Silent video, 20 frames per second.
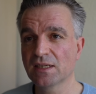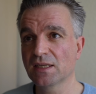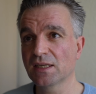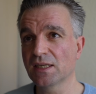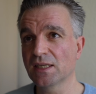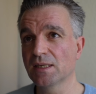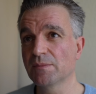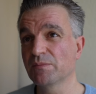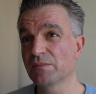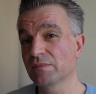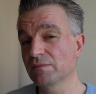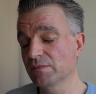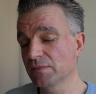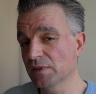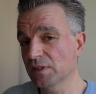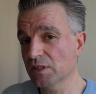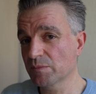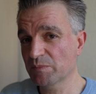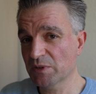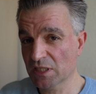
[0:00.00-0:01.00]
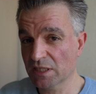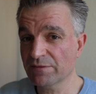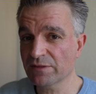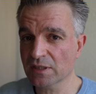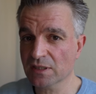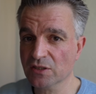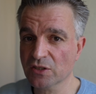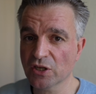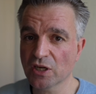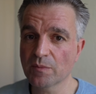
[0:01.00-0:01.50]
the
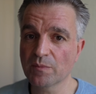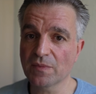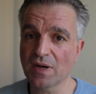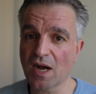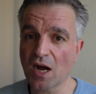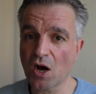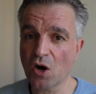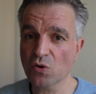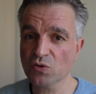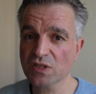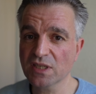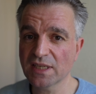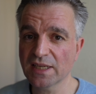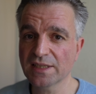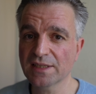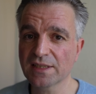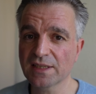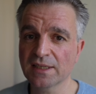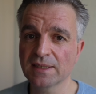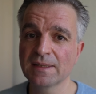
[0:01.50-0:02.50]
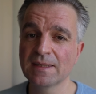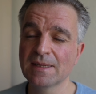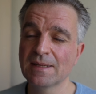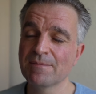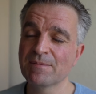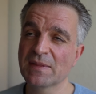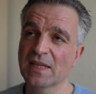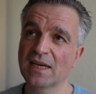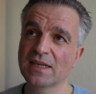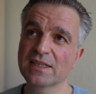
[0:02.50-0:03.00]
specific term Ausländer,
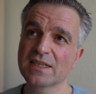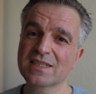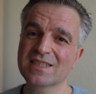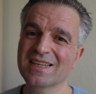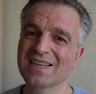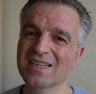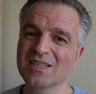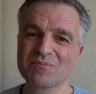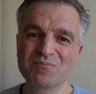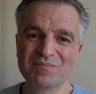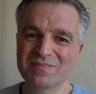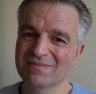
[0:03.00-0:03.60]
and he said,